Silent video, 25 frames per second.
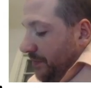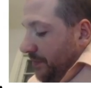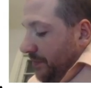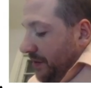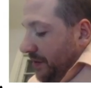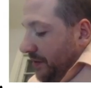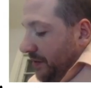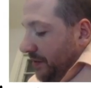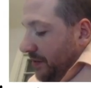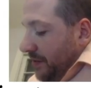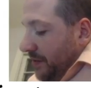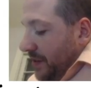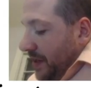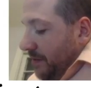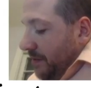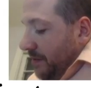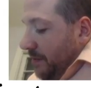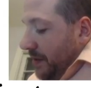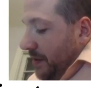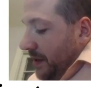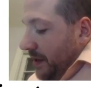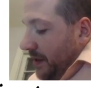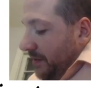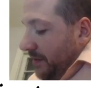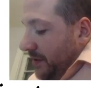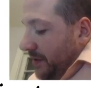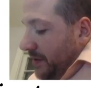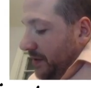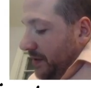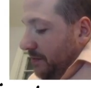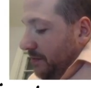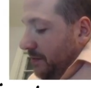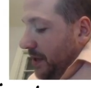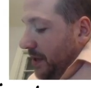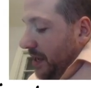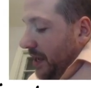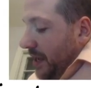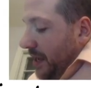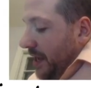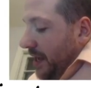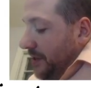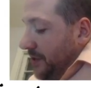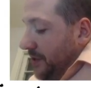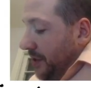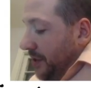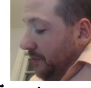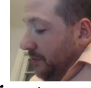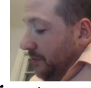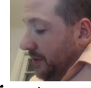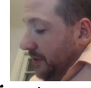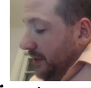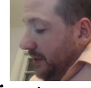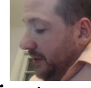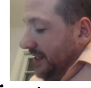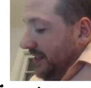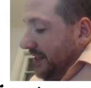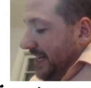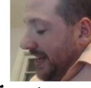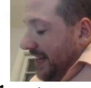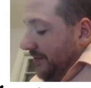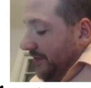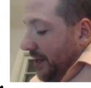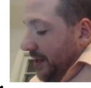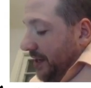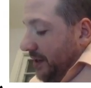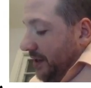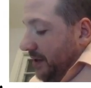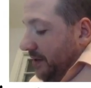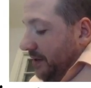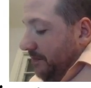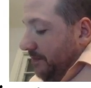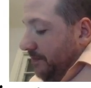And so that means that the pH equals 7.